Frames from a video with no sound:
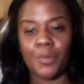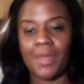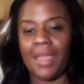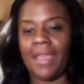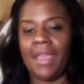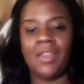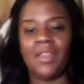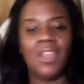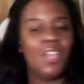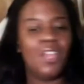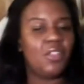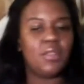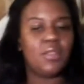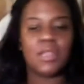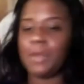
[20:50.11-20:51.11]
and
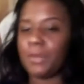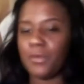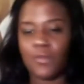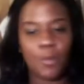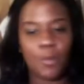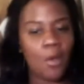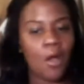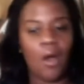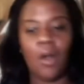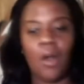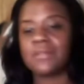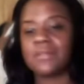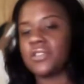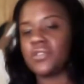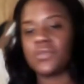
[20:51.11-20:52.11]
you see people from all
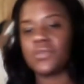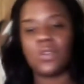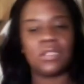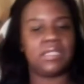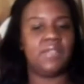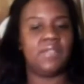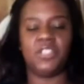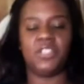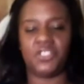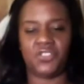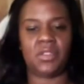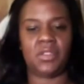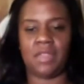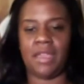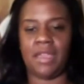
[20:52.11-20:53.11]
sorts of
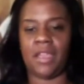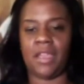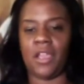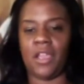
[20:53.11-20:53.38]
industries there